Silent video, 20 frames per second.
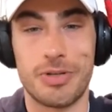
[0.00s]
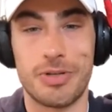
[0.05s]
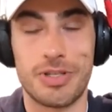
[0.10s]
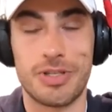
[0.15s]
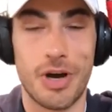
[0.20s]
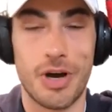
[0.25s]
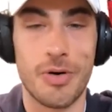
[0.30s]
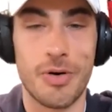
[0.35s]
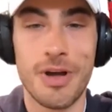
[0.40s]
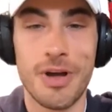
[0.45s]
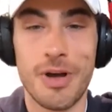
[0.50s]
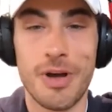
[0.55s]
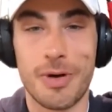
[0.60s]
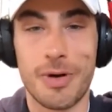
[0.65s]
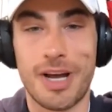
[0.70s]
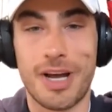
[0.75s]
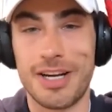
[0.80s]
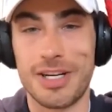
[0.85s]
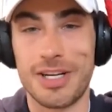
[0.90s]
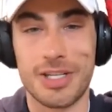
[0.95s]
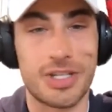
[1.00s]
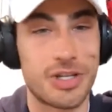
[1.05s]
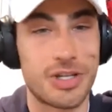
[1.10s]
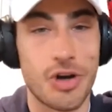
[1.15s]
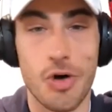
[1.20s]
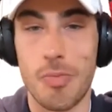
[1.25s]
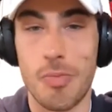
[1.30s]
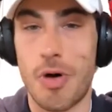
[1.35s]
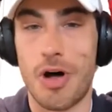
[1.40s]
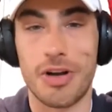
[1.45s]
So kind of just
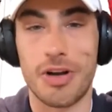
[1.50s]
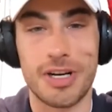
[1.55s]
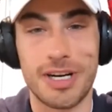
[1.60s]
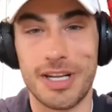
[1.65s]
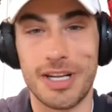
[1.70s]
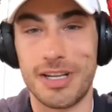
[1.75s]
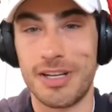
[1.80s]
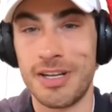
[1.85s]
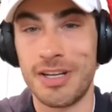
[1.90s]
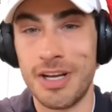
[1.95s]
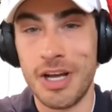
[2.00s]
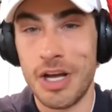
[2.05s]
snowballed into